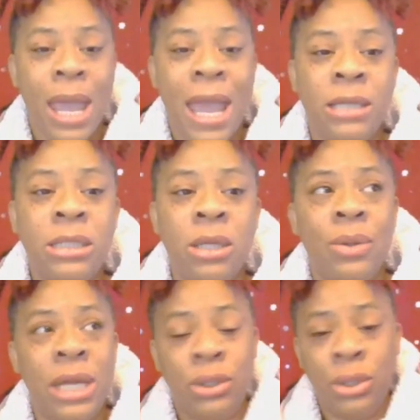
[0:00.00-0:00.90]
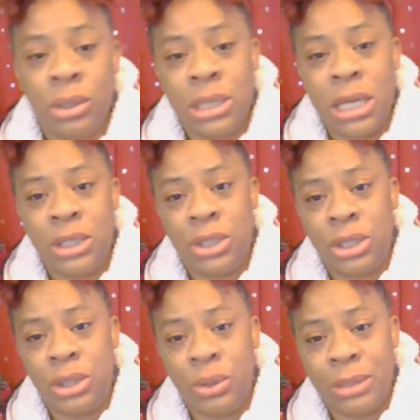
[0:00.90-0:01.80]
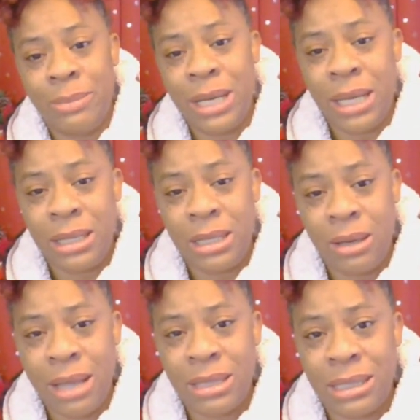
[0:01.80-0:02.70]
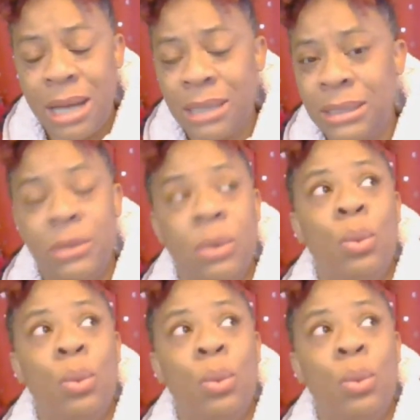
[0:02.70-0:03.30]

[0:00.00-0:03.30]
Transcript: And so she took the Medicaid there at the doc center.